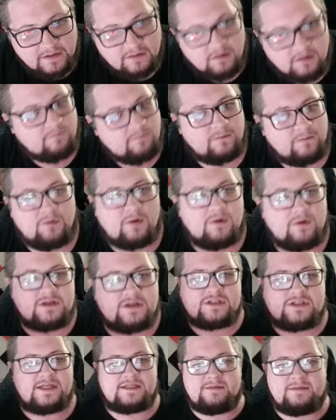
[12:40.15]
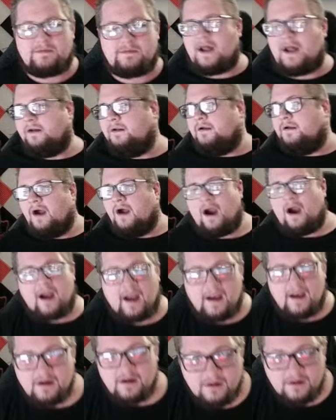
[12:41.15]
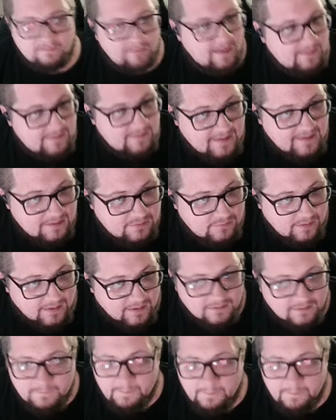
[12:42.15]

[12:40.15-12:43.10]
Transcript: Oh, the opponent says I'm done. All right. Maybe they knew it.